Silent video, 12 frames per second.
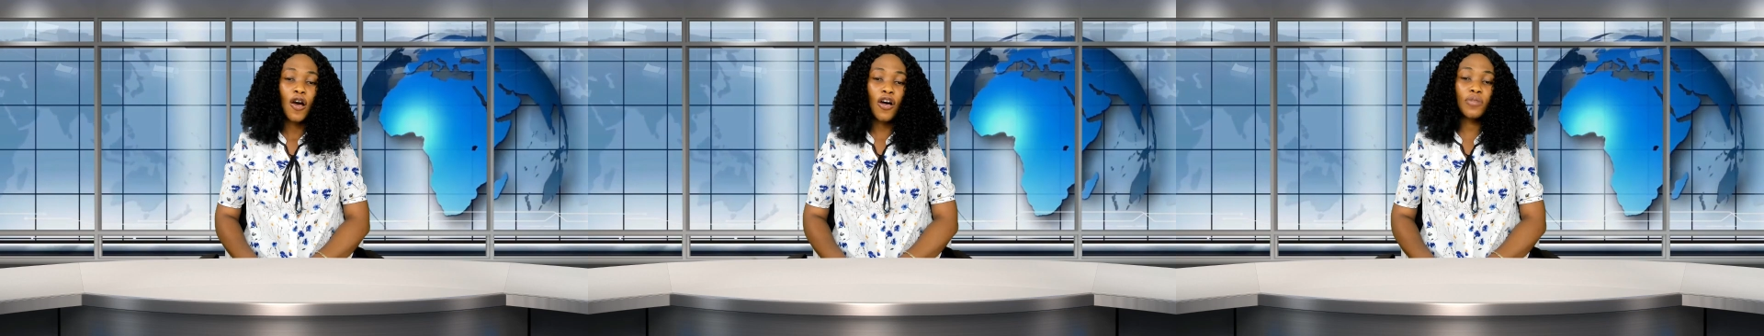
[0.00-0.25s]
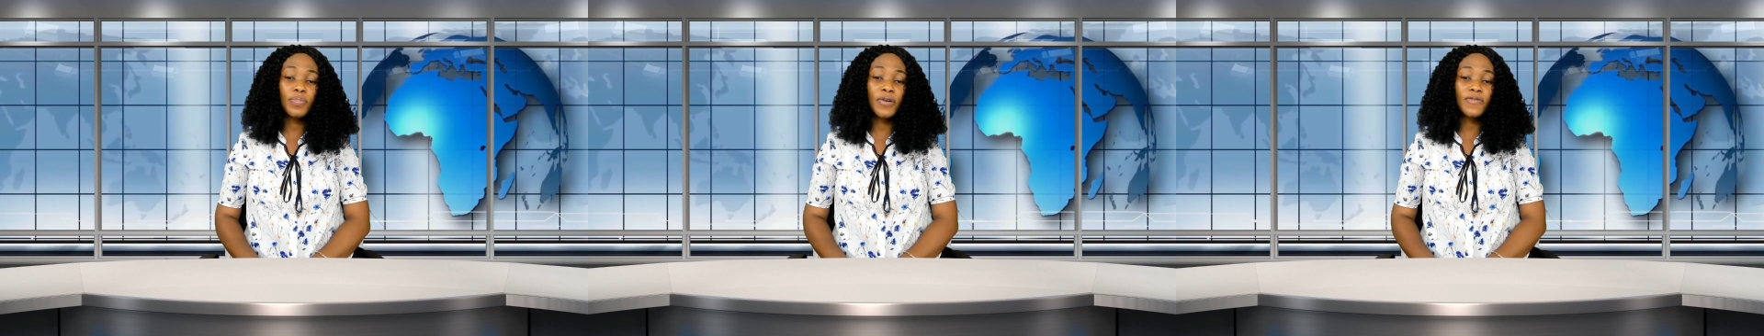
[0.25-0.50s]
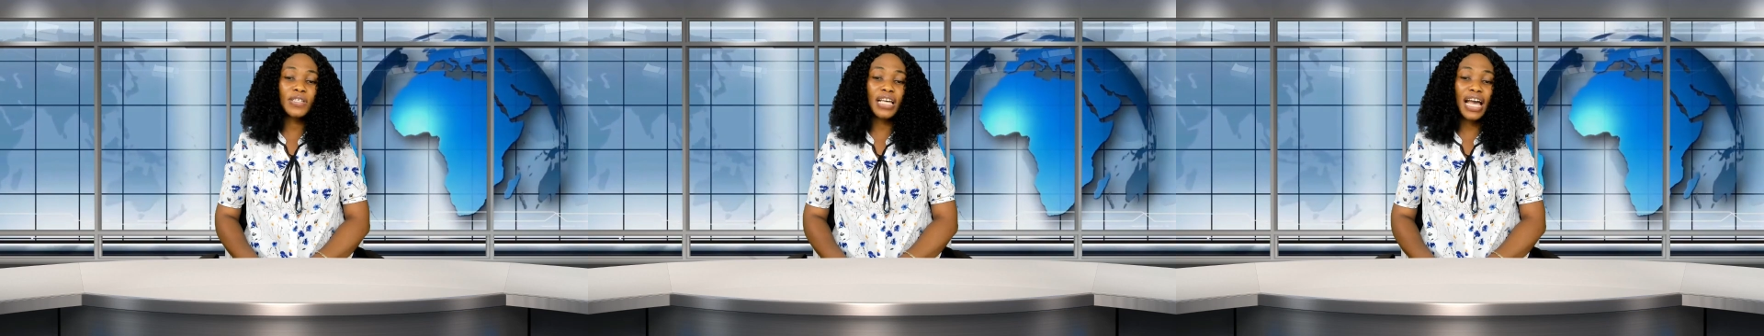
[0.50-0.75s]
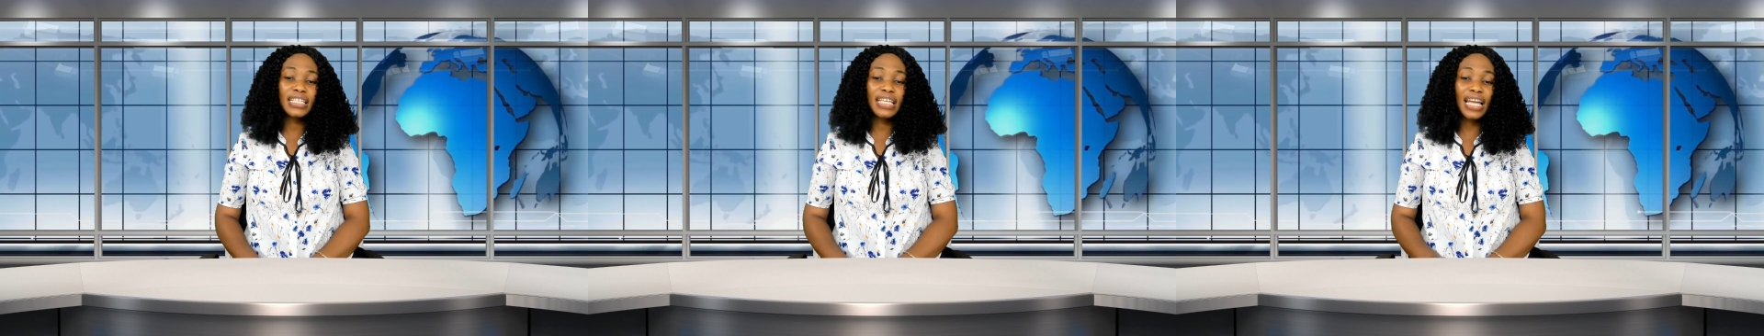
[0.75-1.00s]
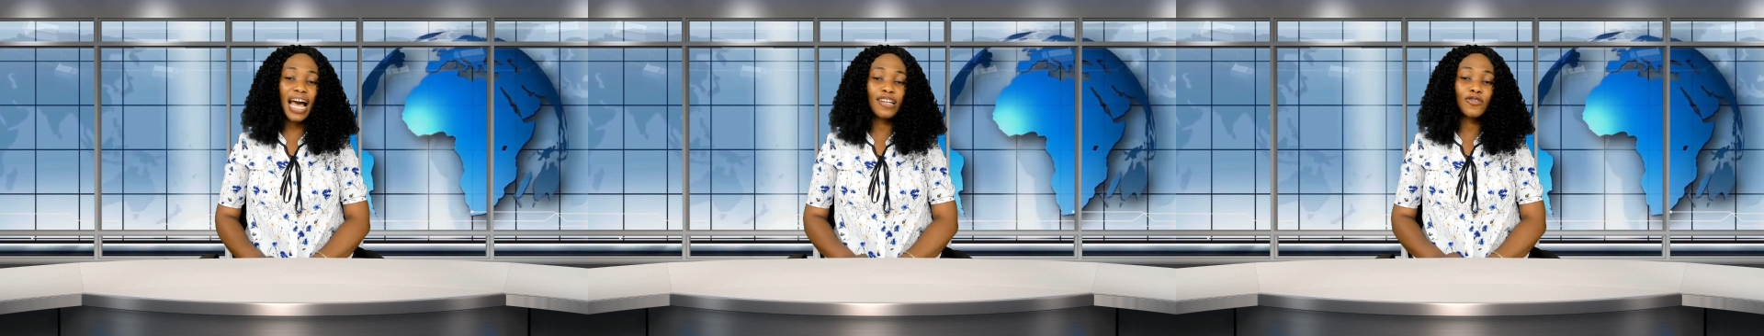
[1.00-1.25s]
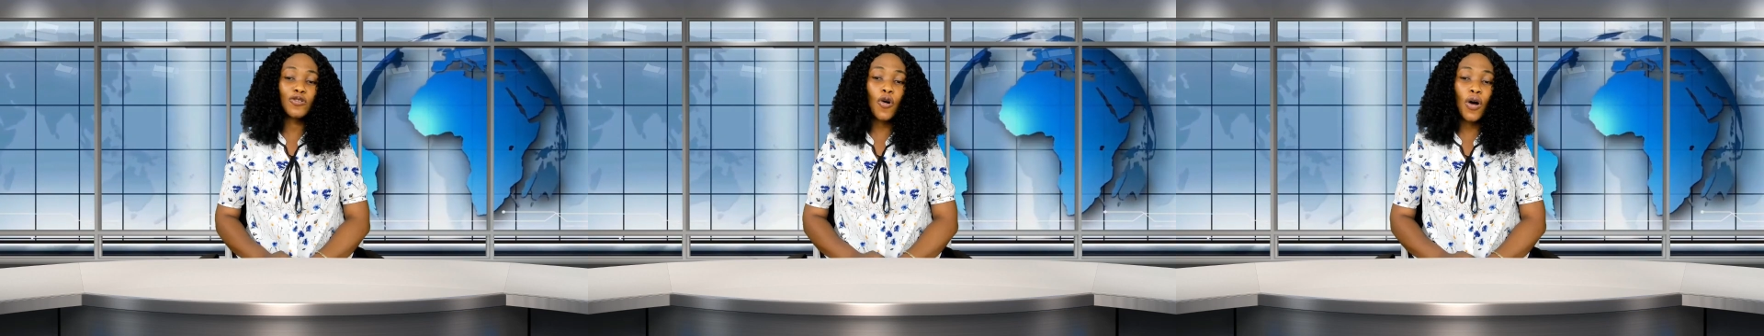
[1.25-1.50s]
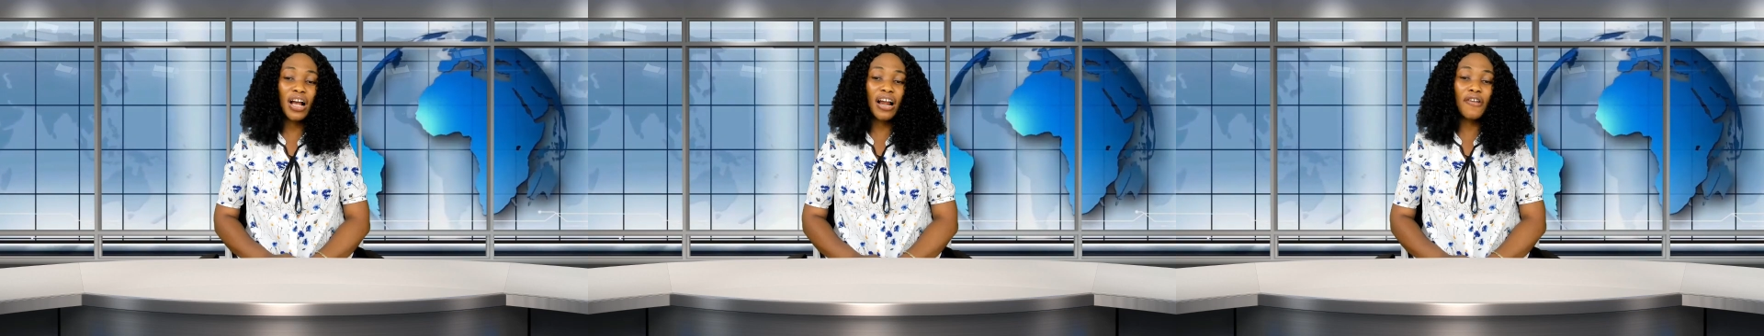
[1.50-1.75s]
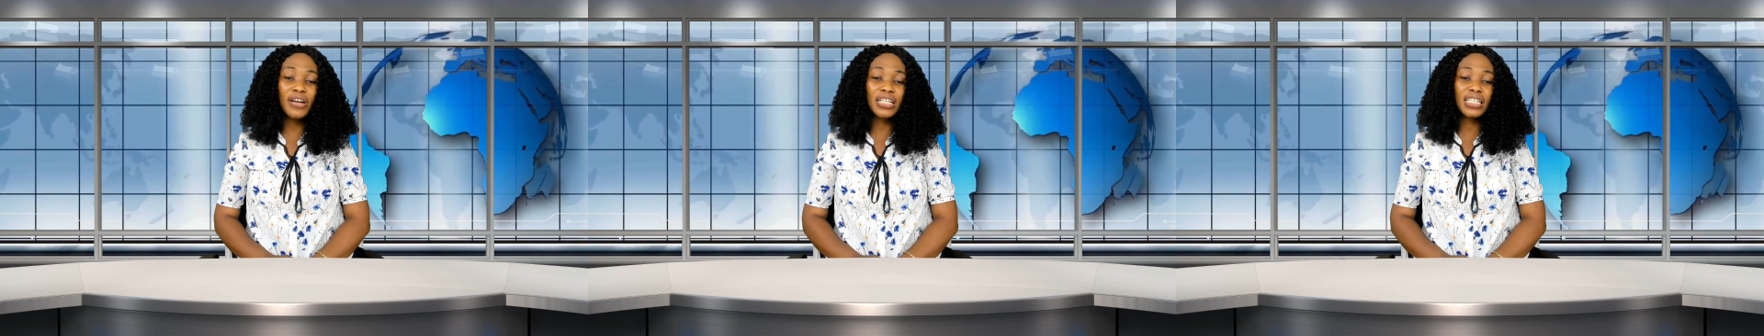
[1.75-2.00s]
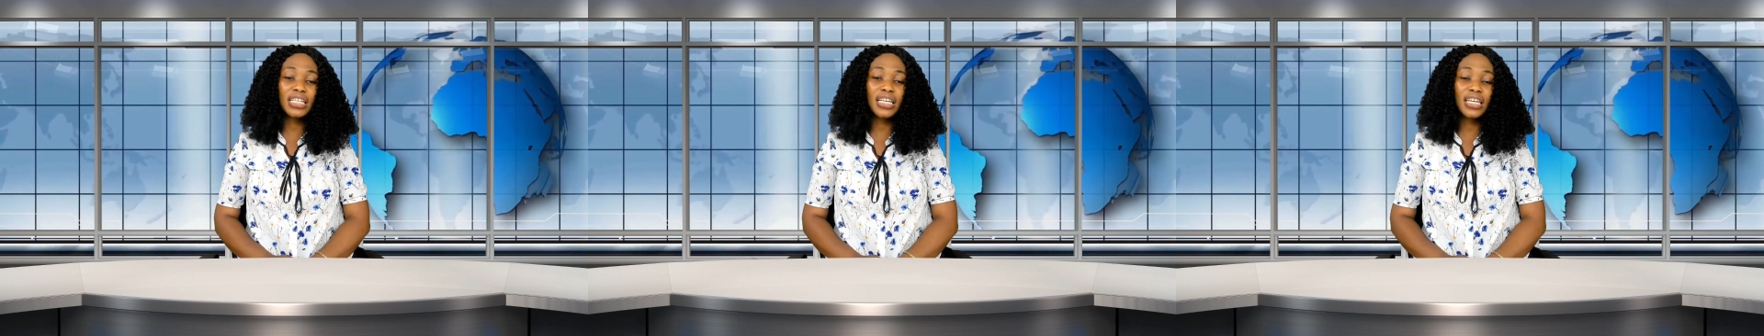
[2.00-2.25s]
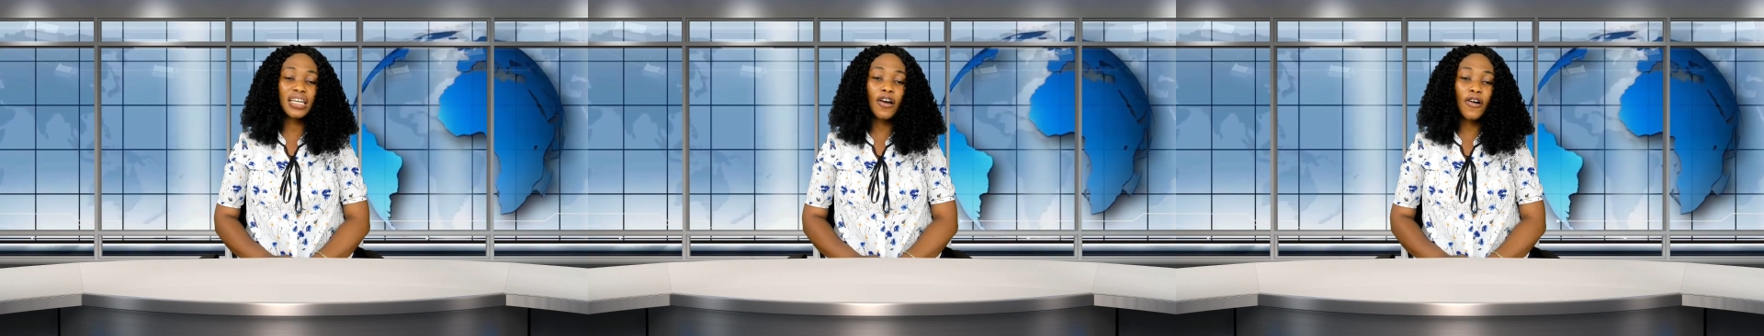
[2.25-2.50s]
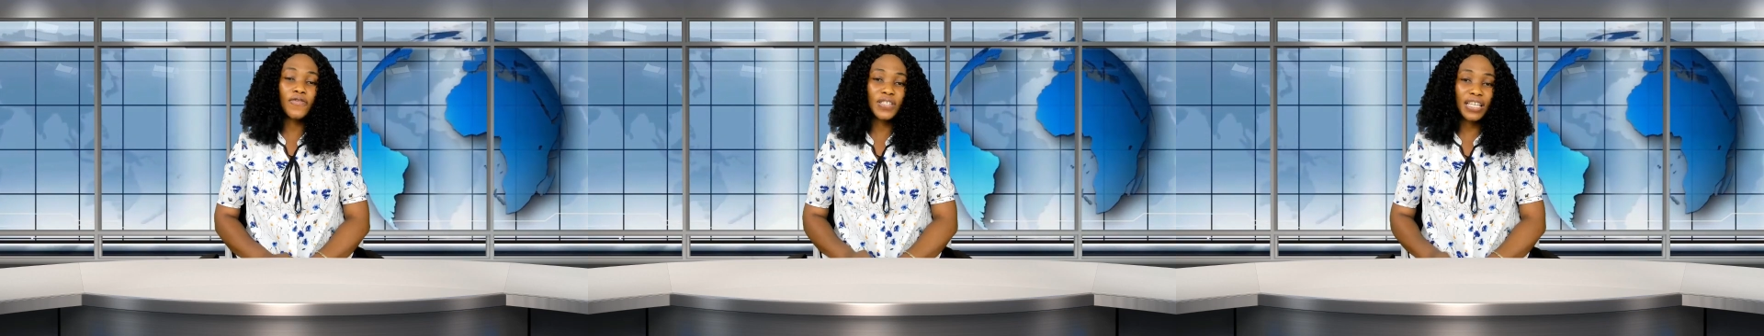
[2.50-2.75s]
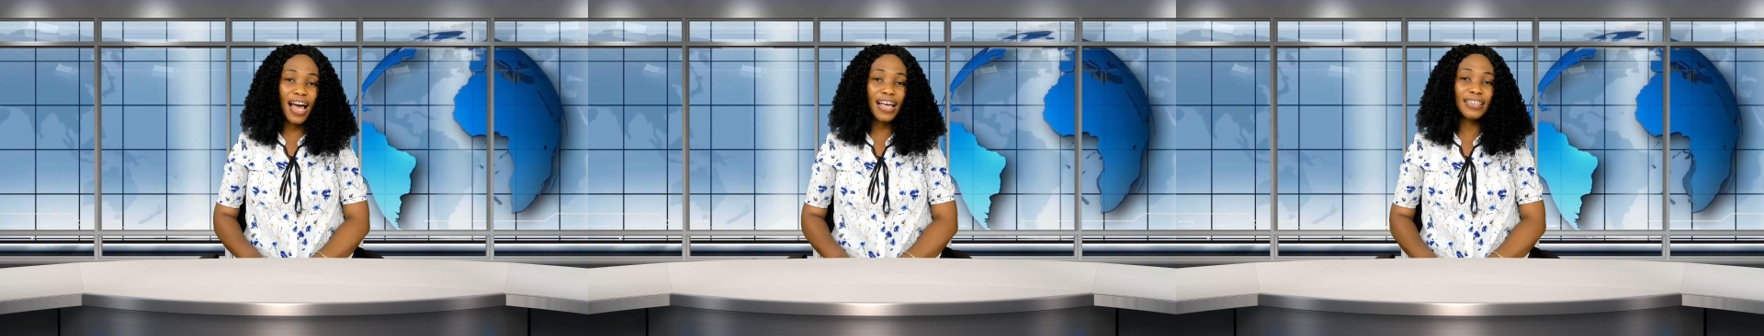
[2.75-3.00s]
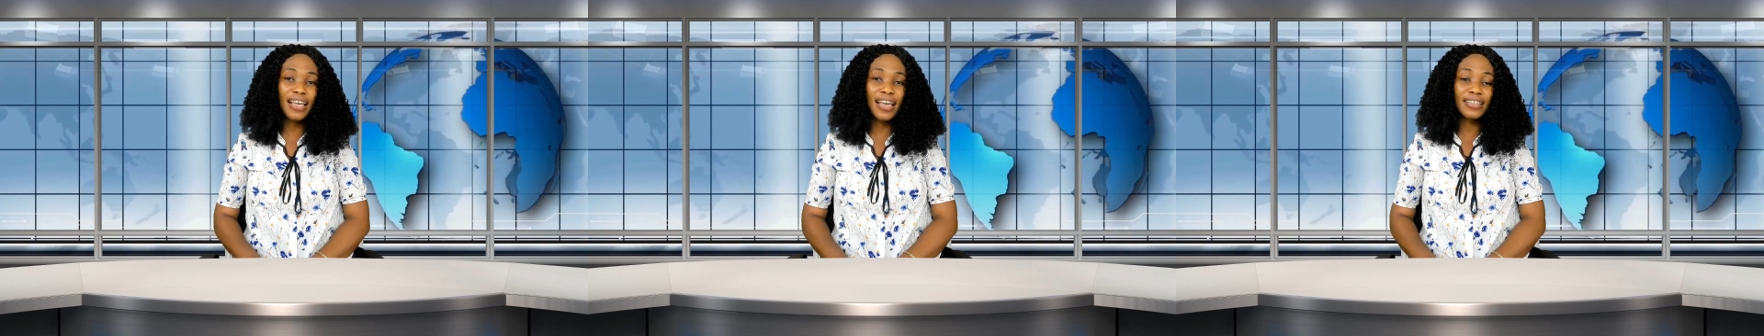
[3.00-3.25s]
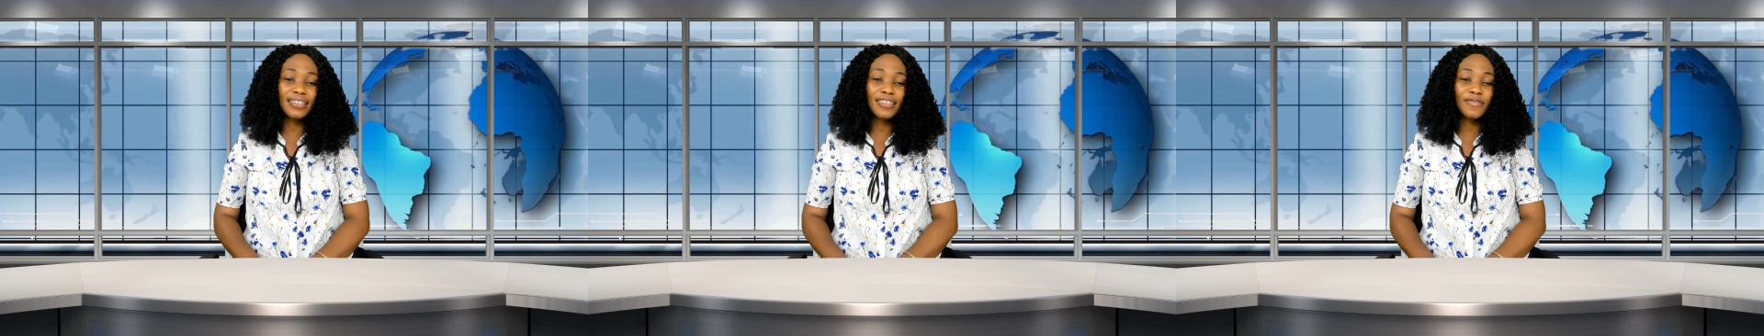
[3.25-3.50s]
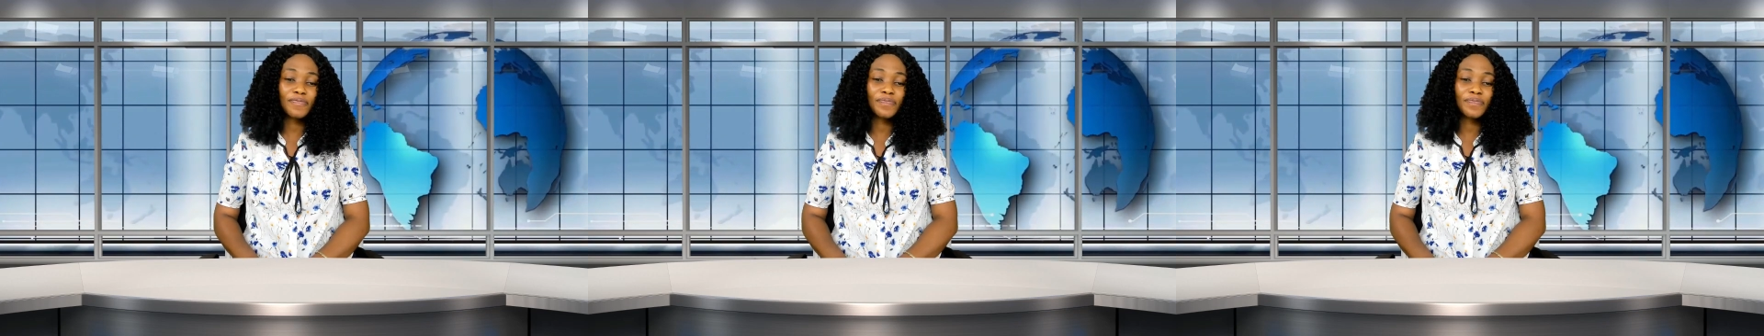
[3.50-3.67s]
on both sides and had no guarantee of success.